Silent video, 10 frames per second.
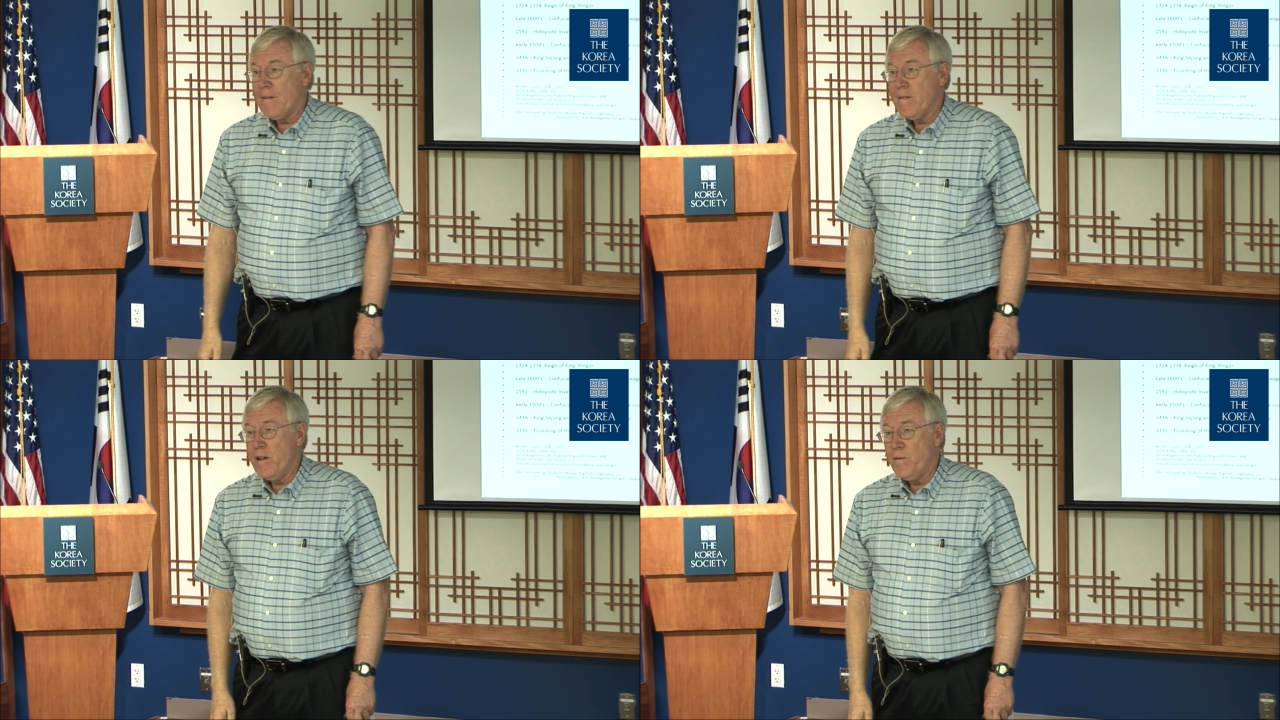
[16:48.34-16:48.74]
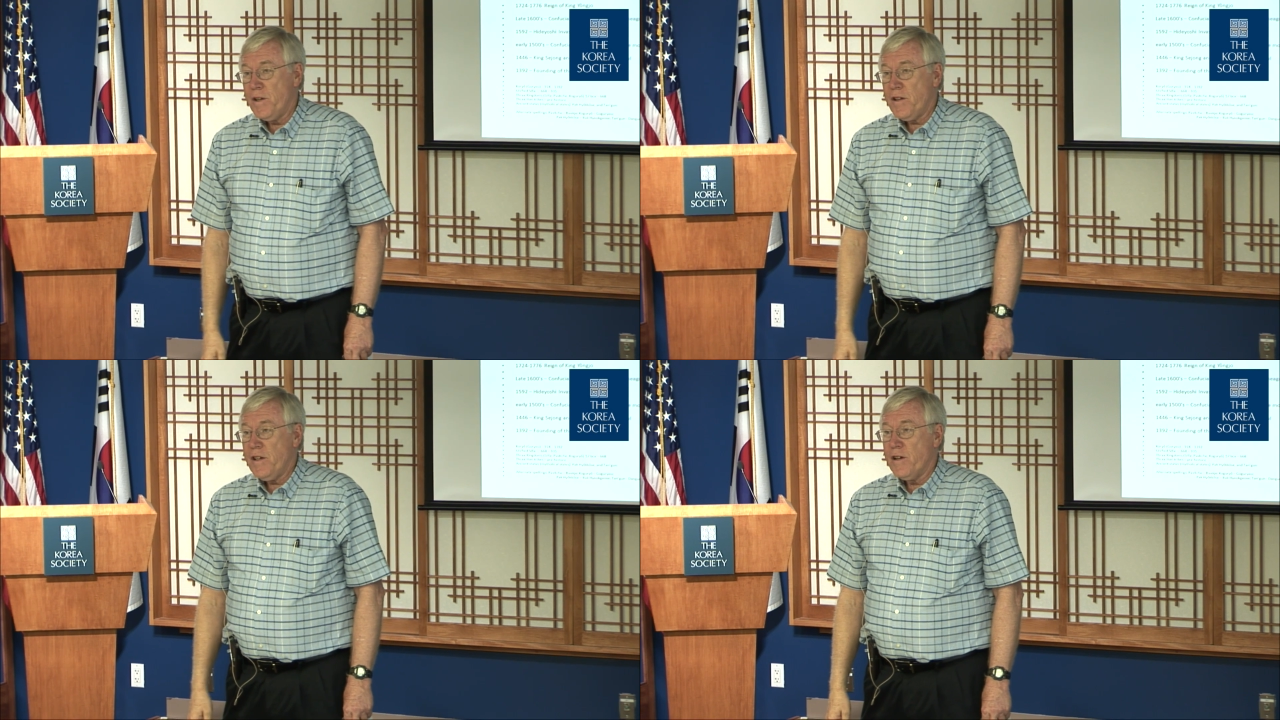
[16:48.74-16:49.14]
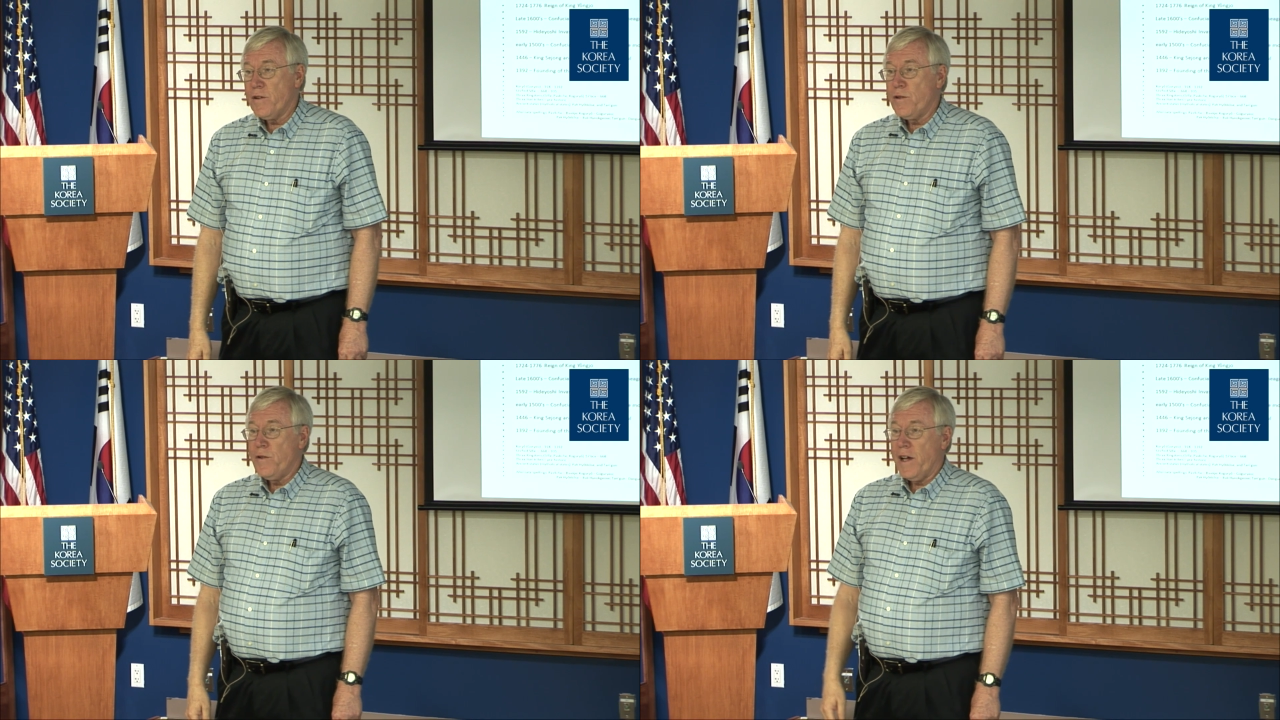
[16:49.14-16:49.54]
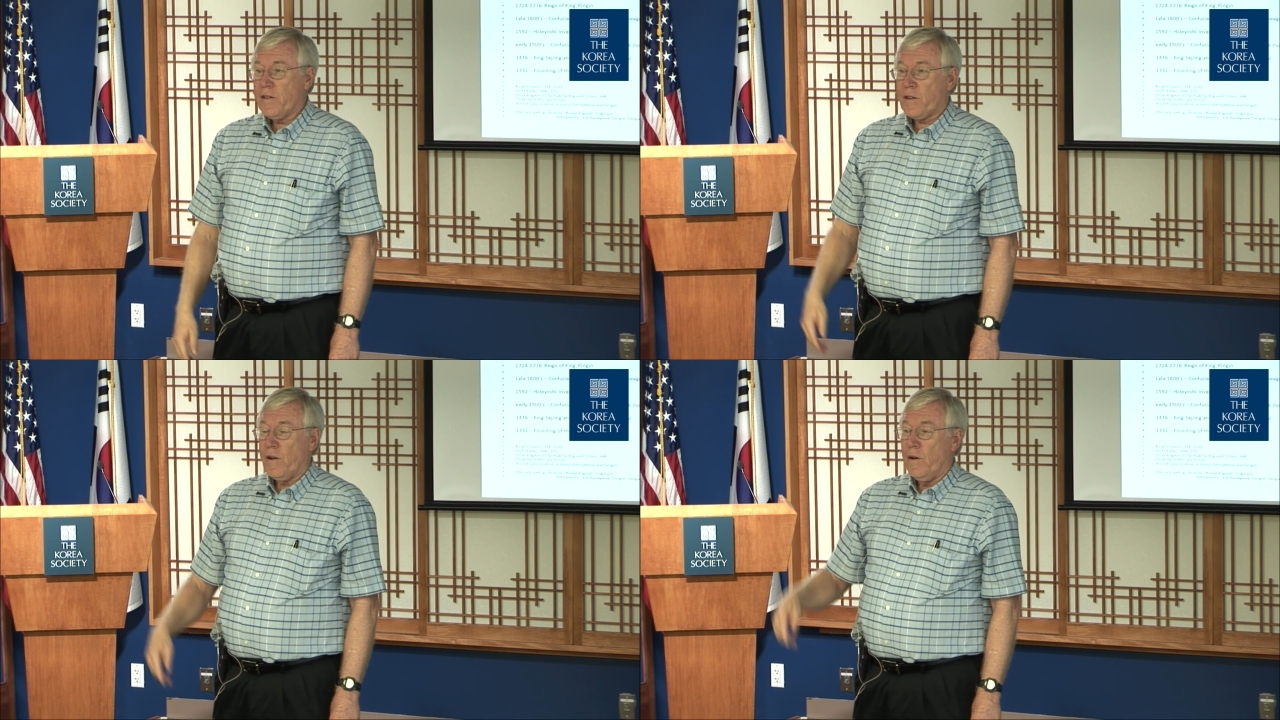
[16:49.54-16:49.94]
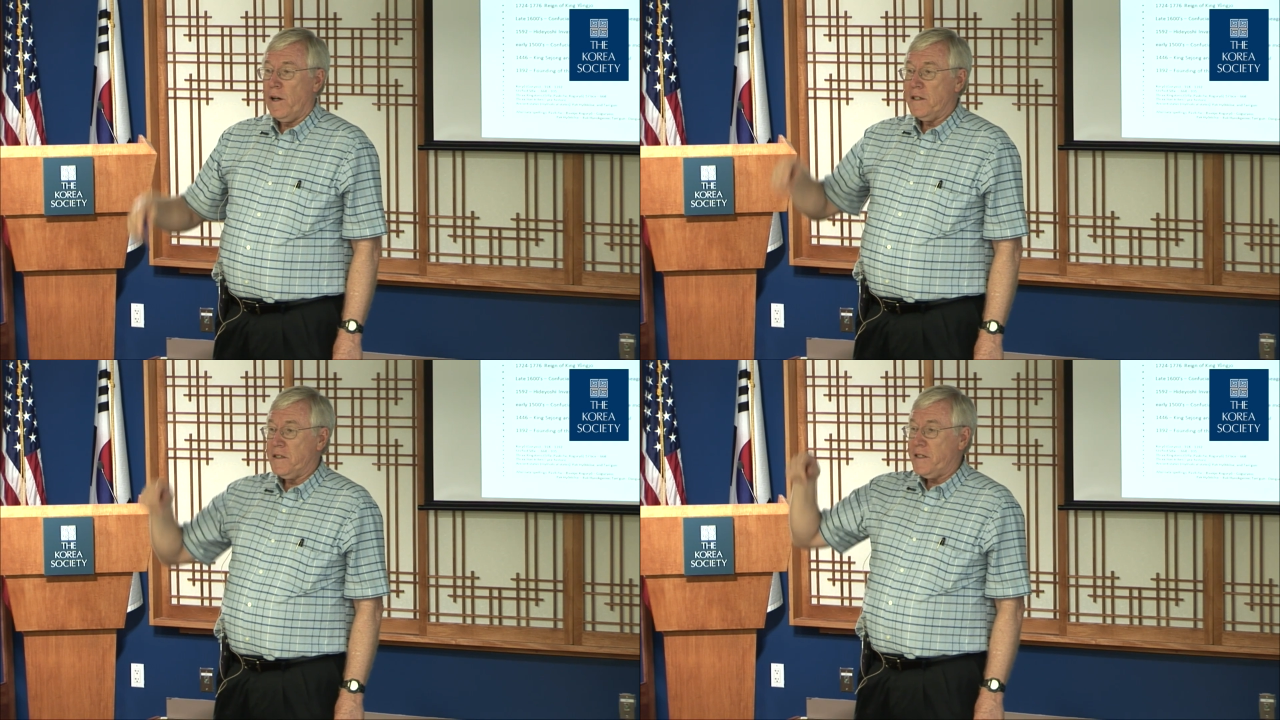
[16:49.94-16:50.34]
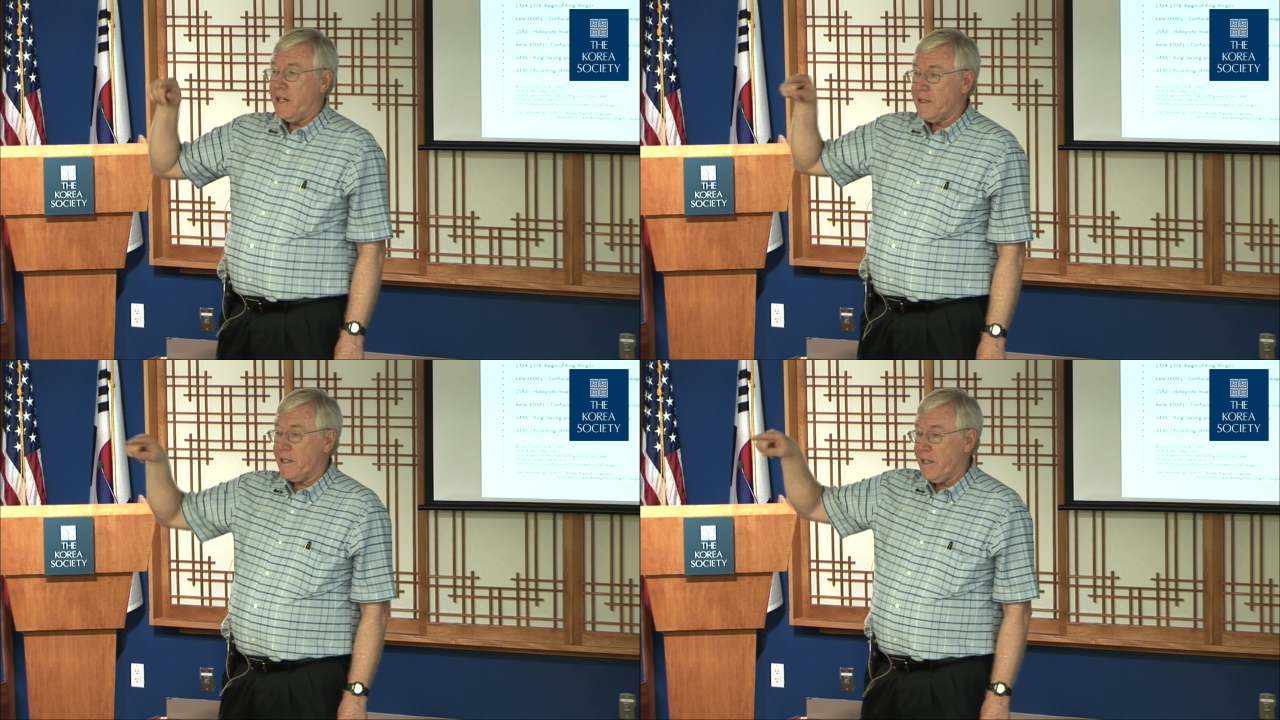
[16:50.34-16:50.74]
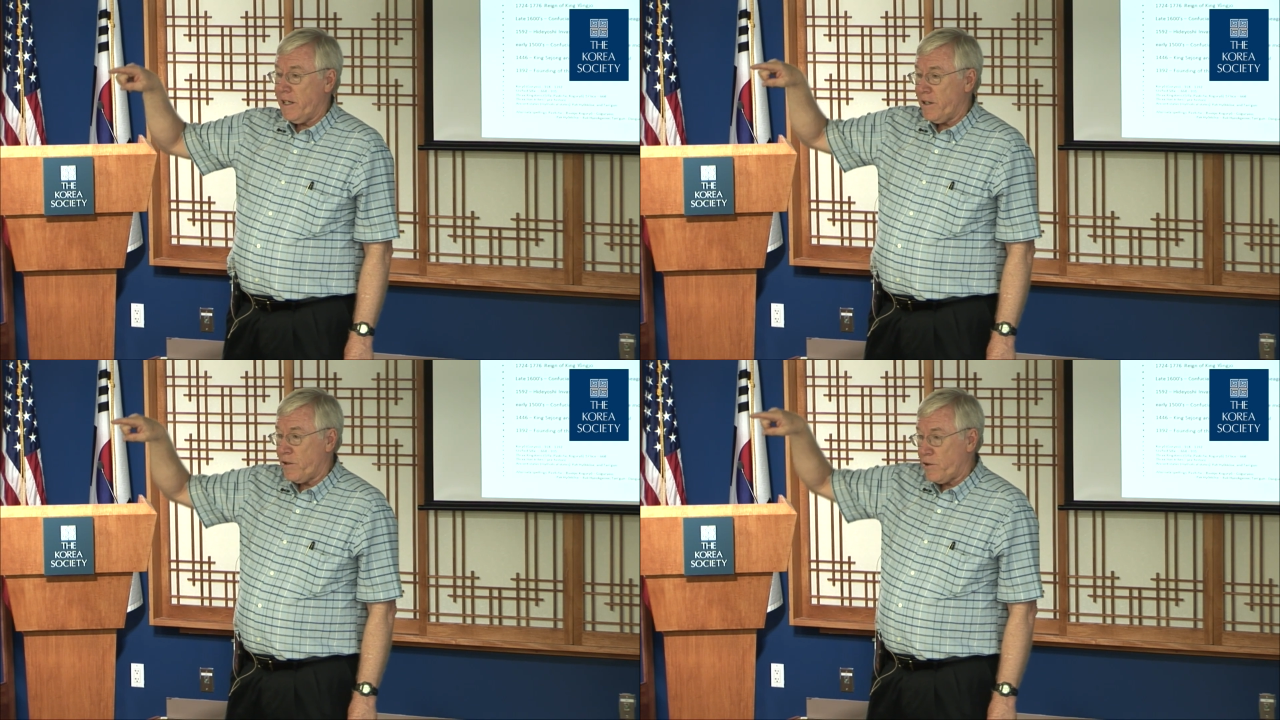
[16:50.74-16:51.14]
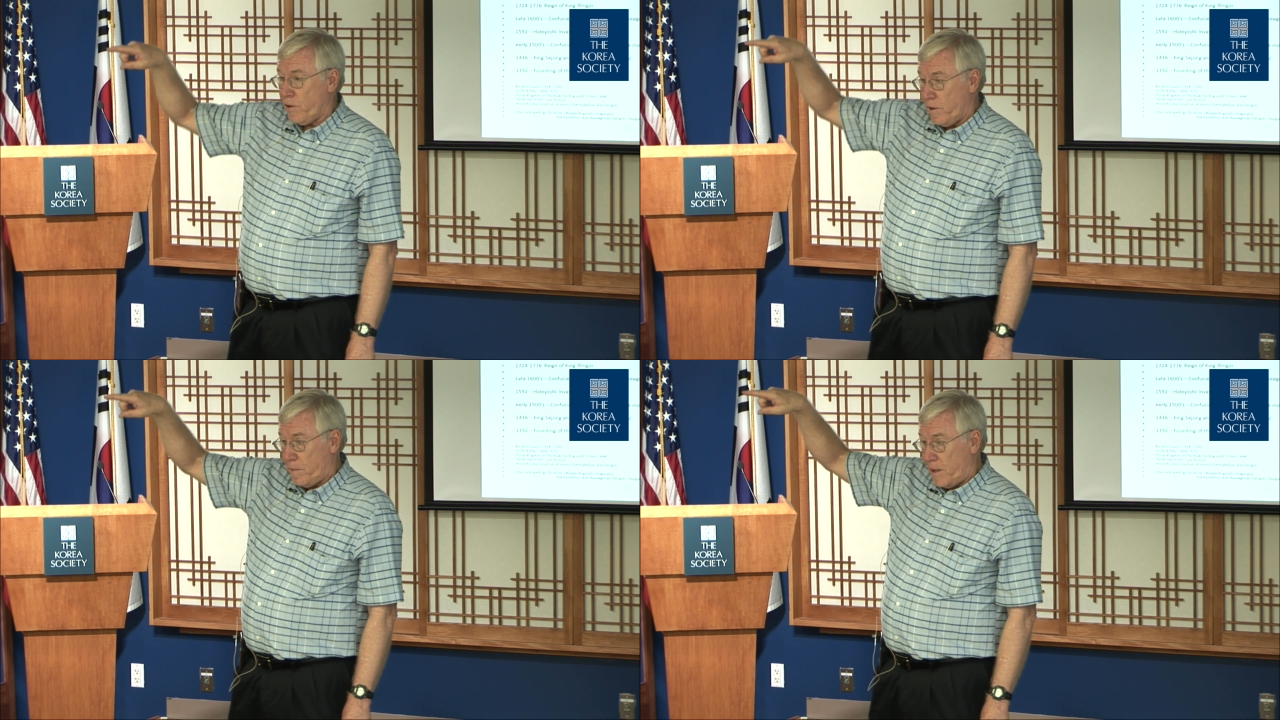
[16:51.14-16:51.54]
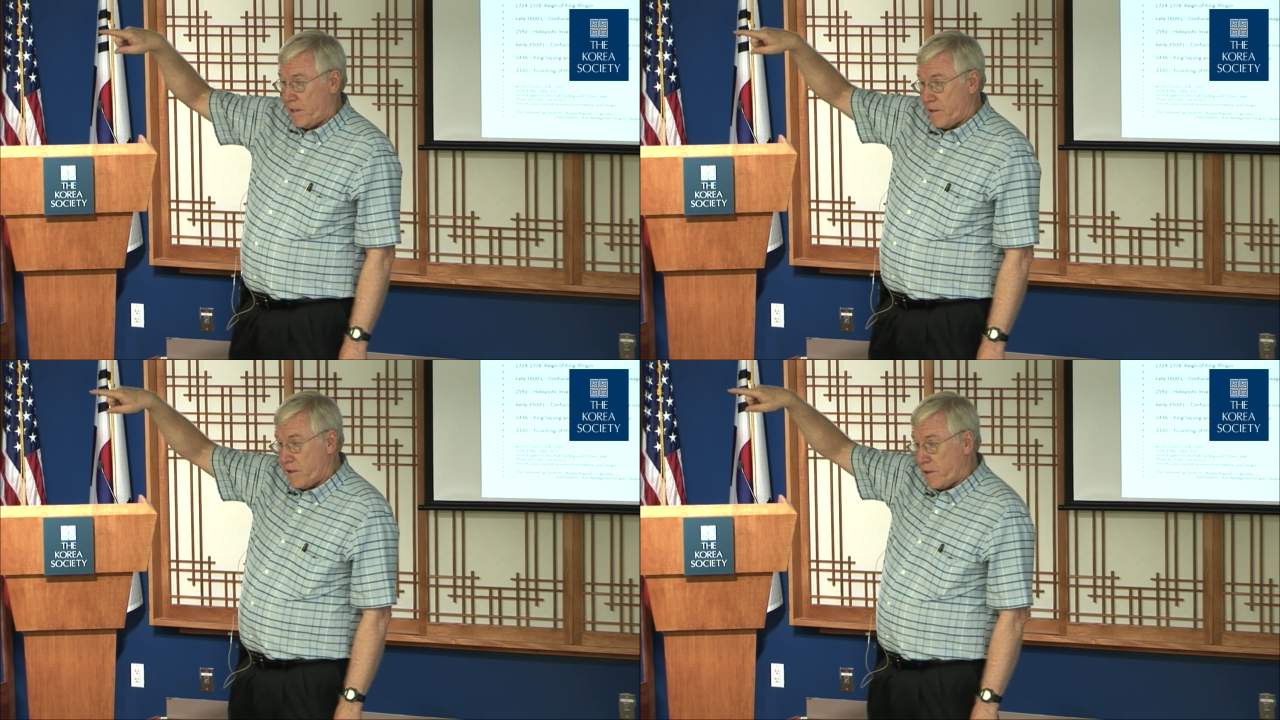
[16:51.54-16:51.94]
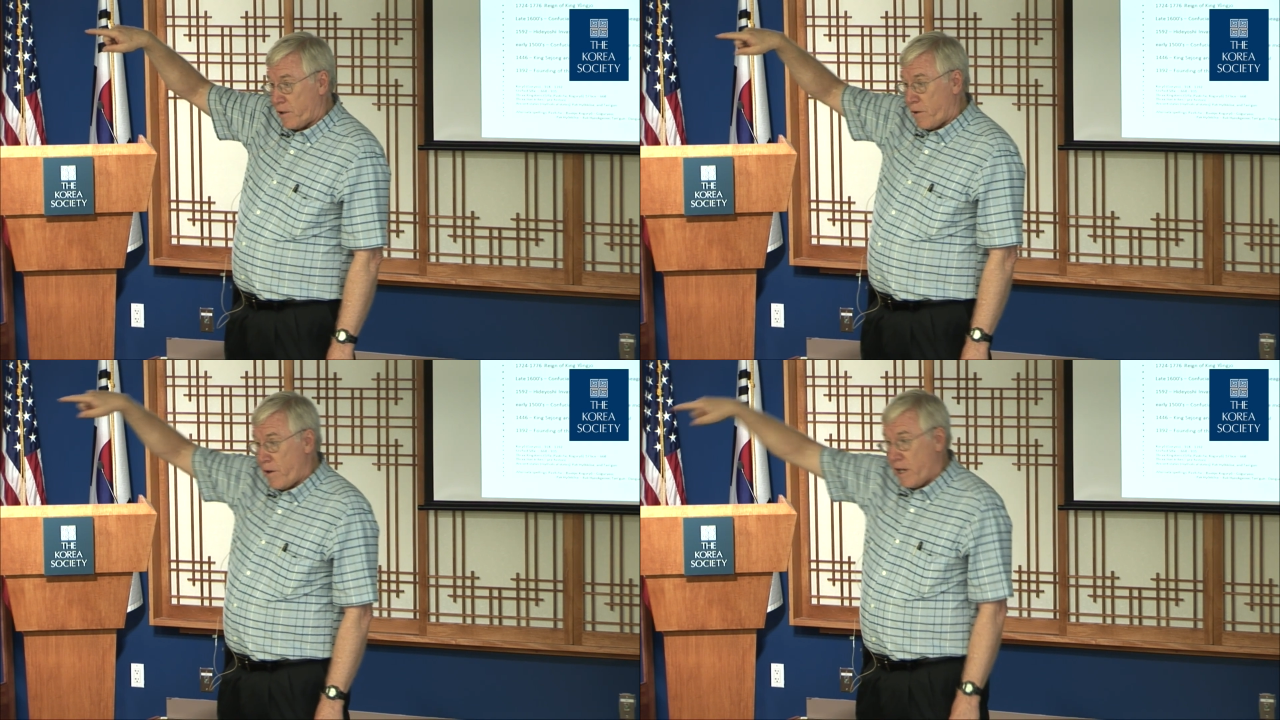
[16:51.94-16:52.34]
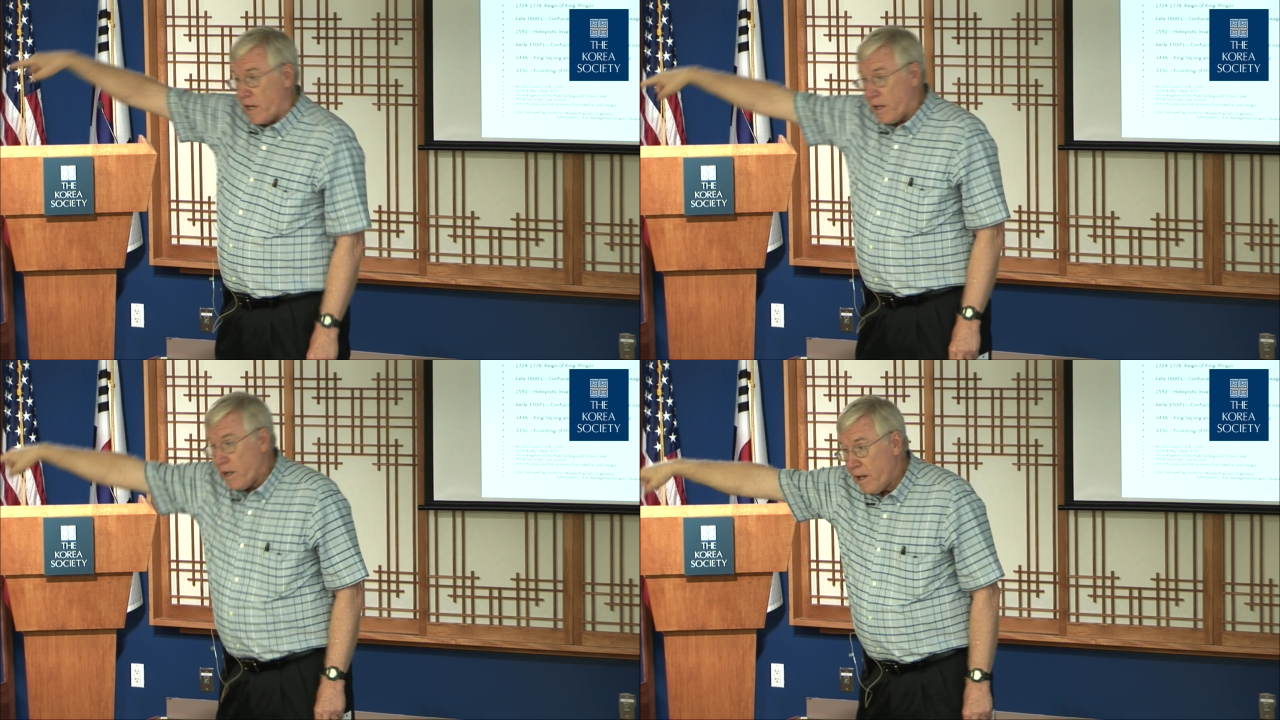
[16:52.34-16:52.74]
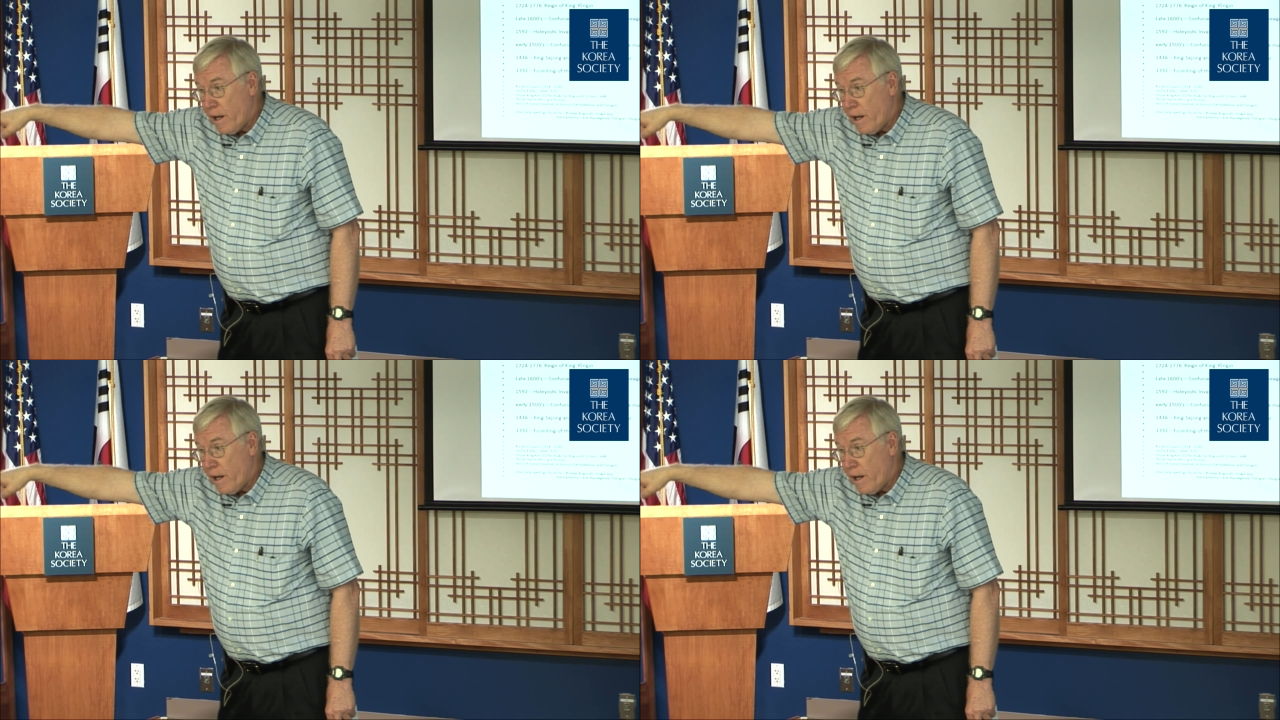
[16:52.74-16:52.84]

In recent years, UNESCO has designated certain places in Korea